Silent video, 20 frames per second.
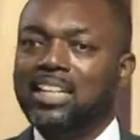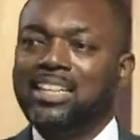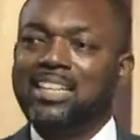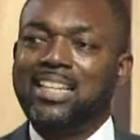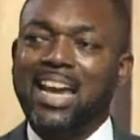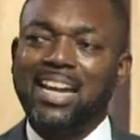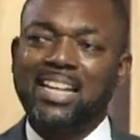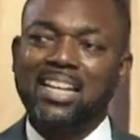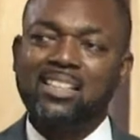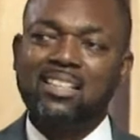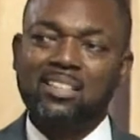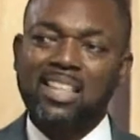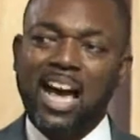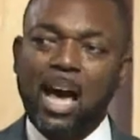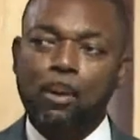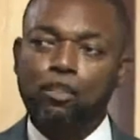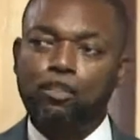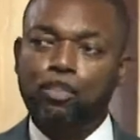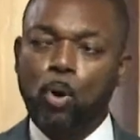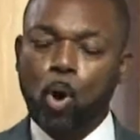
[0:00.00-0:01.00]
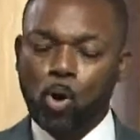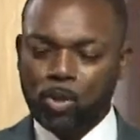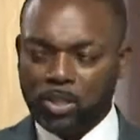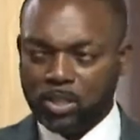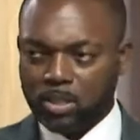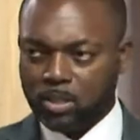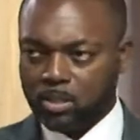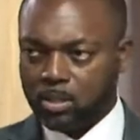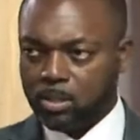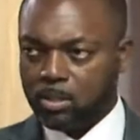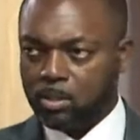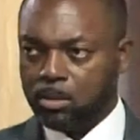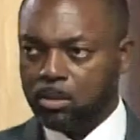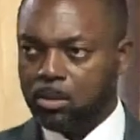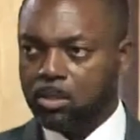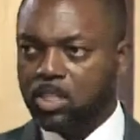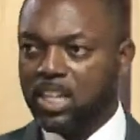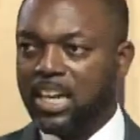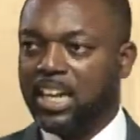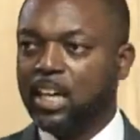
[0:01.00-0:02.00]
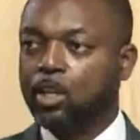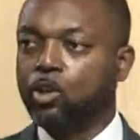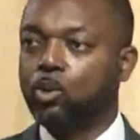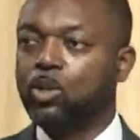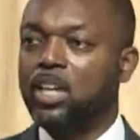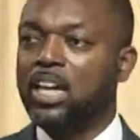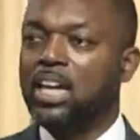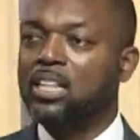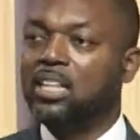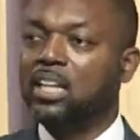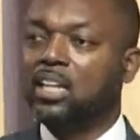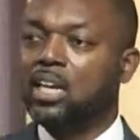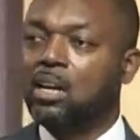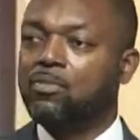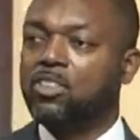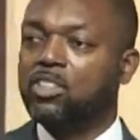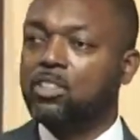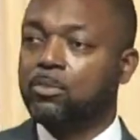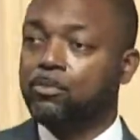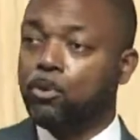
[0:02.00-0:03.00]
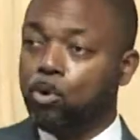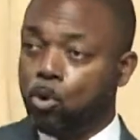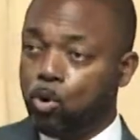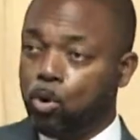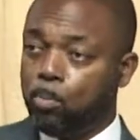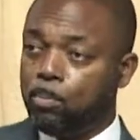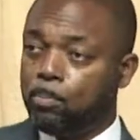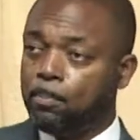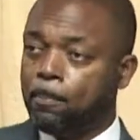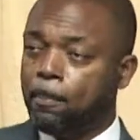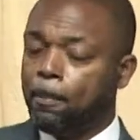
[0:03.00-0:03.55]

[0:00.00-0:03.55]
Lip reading: Getting to that point, to include it in the Covenant of Hope